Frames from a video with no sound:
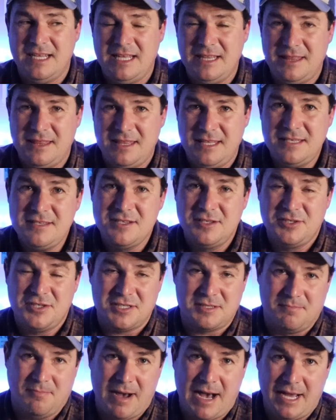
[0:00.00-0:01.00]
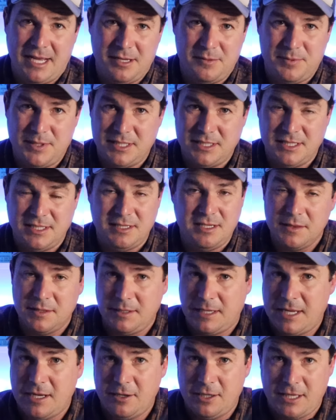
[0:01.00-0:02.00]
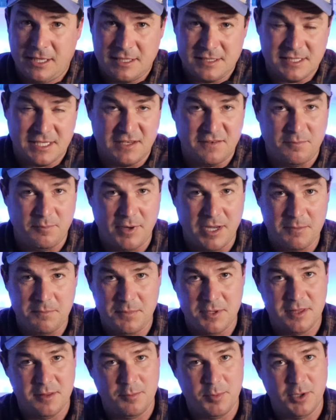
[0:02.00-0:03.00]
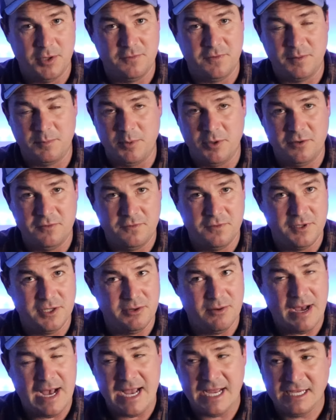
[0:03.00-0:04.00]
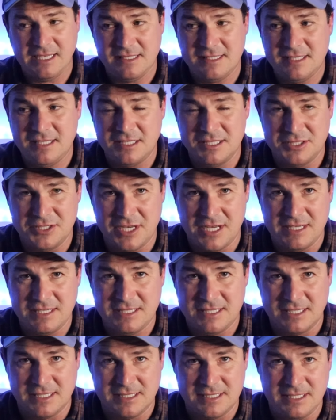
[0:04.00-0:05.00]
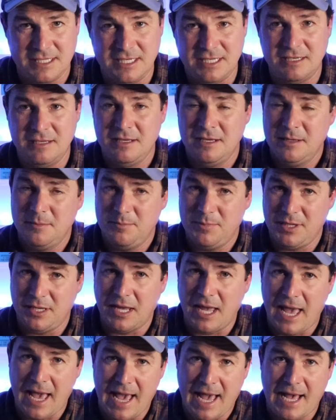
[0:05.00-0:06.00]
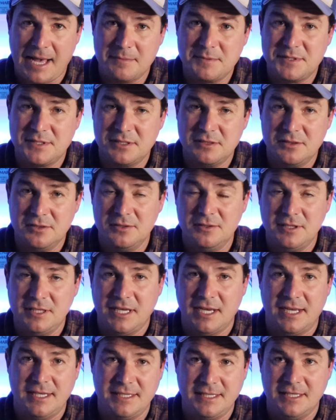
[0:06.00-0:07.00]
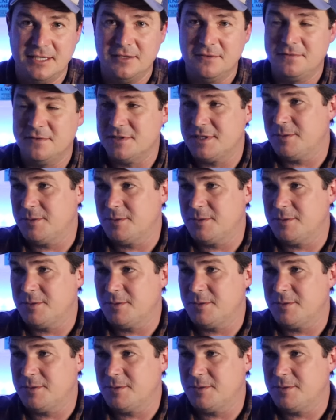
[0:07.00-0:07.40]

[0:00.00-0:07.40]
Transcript: this is just my opinion. The Carolina skiff might be the perfect boat for you. I could see a J-16 being absolutely ideal for